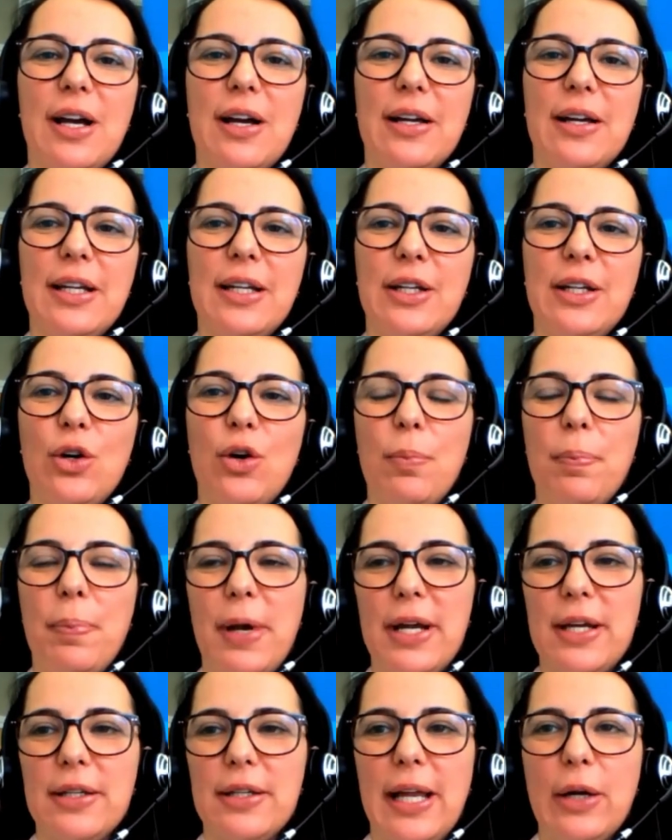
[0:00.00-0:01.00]
in
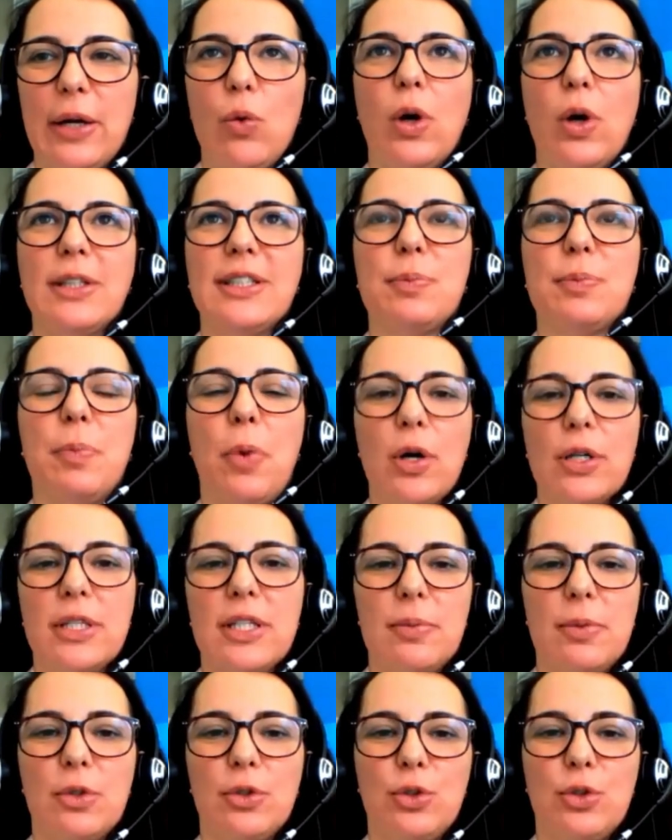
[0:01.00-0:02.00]
compare, like what's
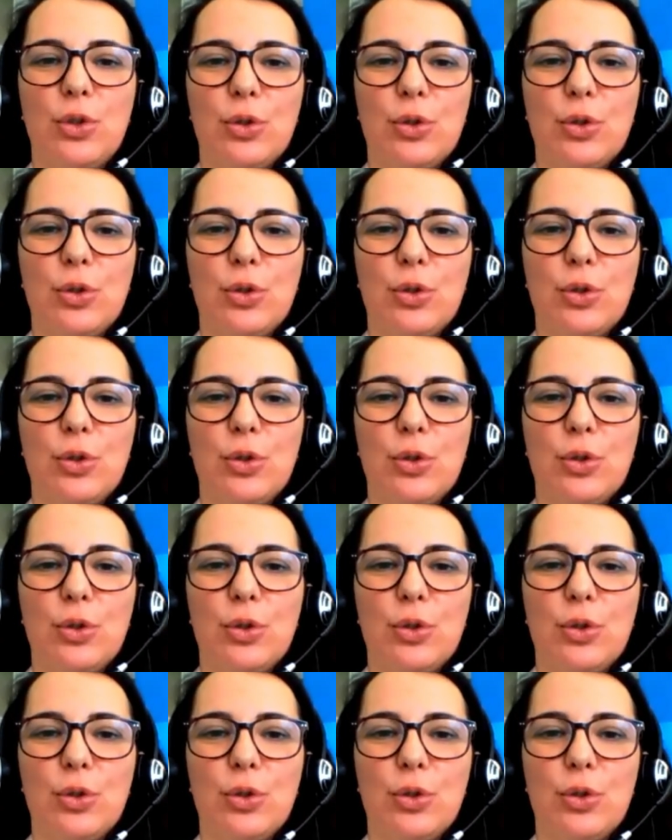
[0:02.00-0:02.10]
possible to